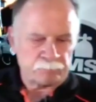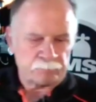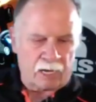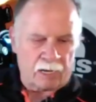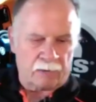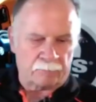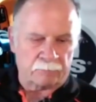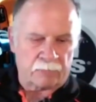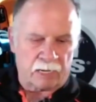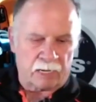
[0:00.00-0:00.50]

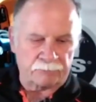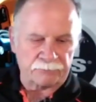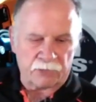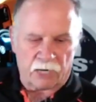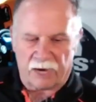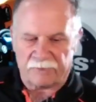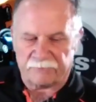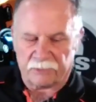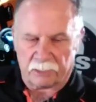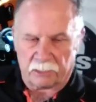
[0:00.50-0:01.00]
I'm
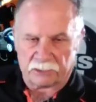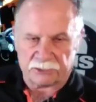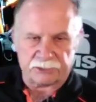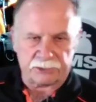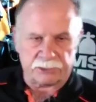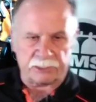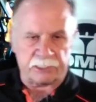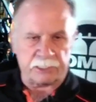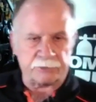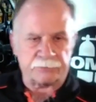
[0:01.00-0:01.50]
diving our
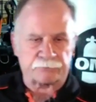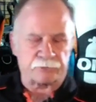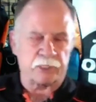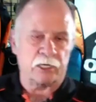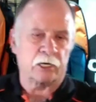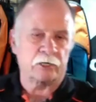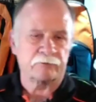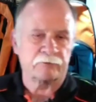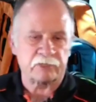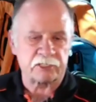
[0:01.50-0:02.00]
CD
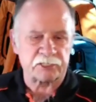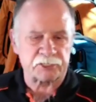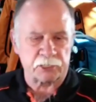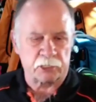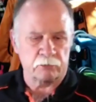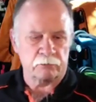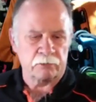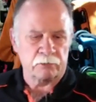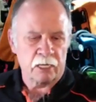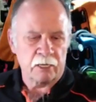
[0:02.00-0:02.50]
300
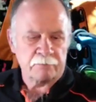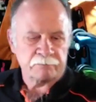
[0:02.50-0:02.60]
suit.